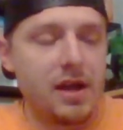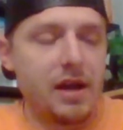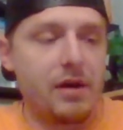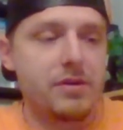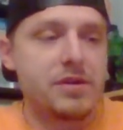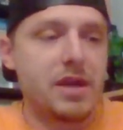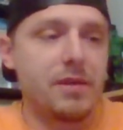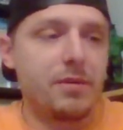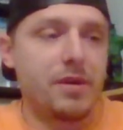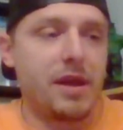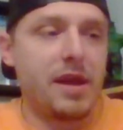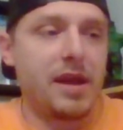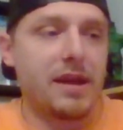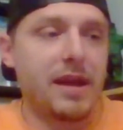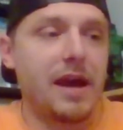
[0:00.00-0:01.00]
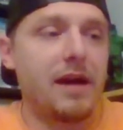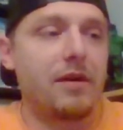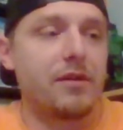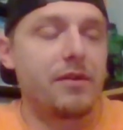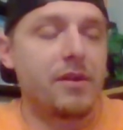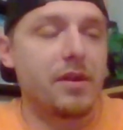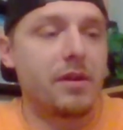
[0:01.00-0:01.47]
And I was able to hang
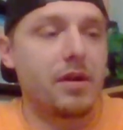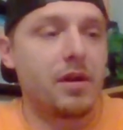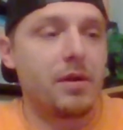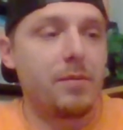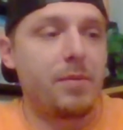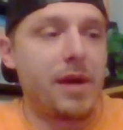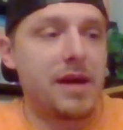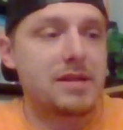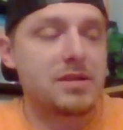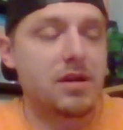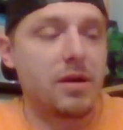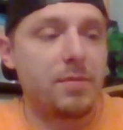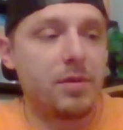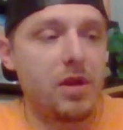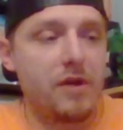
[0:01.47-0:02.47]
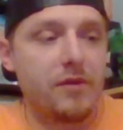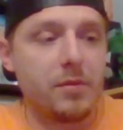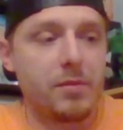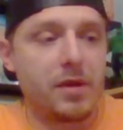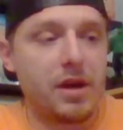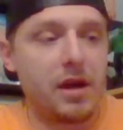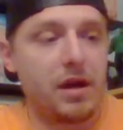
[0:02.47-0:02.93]
out in the past couple of
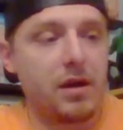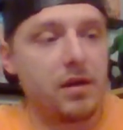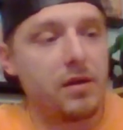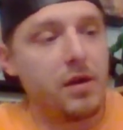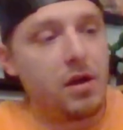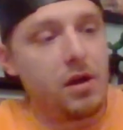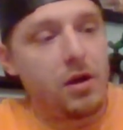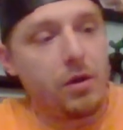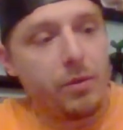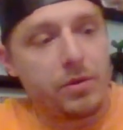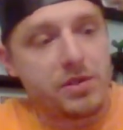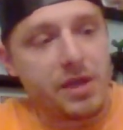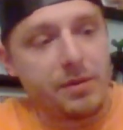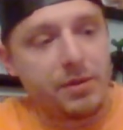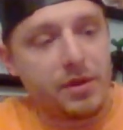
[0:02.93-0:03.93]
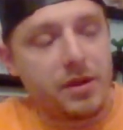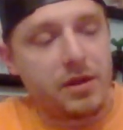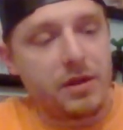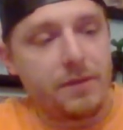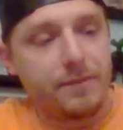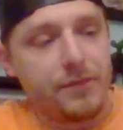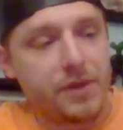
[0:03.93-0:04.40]
them, and I was able
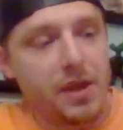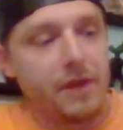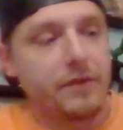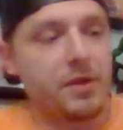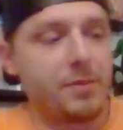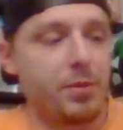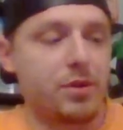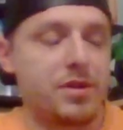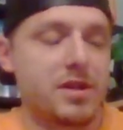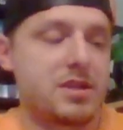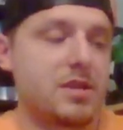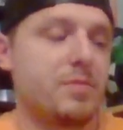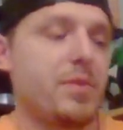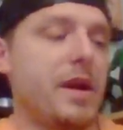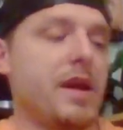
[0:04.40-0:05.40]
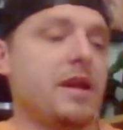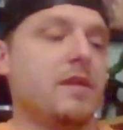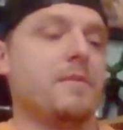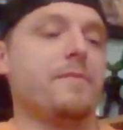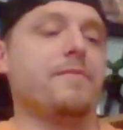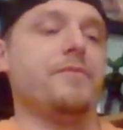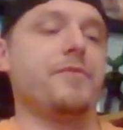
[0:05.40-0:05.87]
to heavily
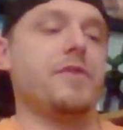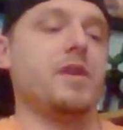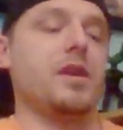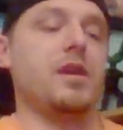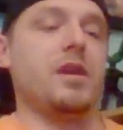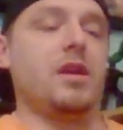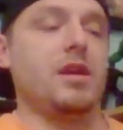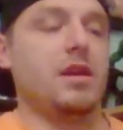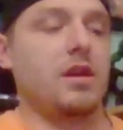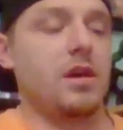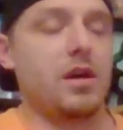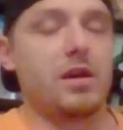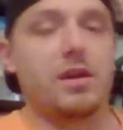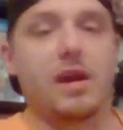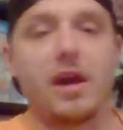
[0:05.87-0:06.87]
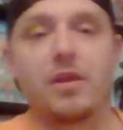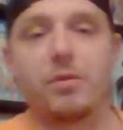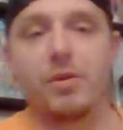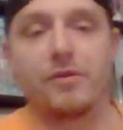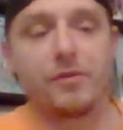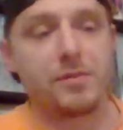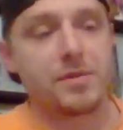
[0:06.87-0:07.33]
participate in not
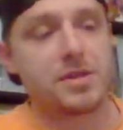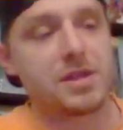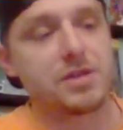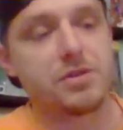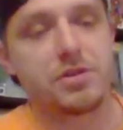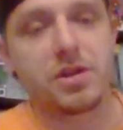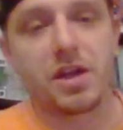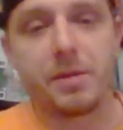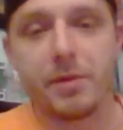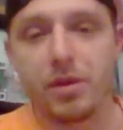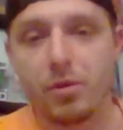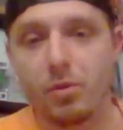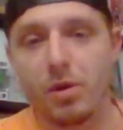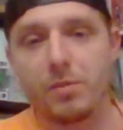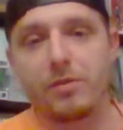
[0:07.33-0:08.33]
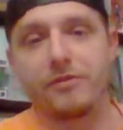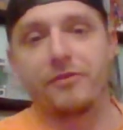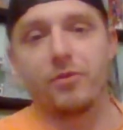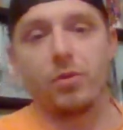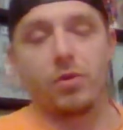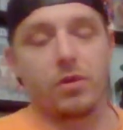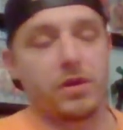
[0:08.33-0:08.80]
the one from this Easter Sunday, but the one
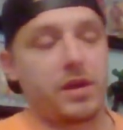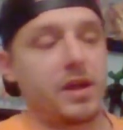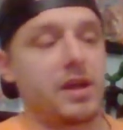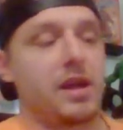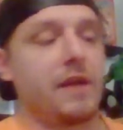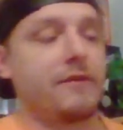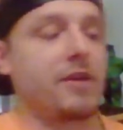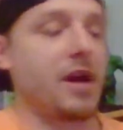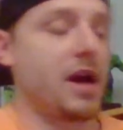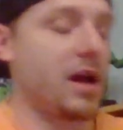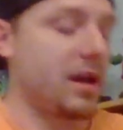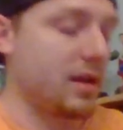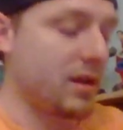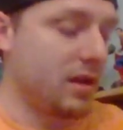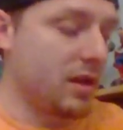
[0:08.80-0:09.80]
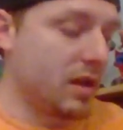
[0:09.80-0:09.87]
before, and I've got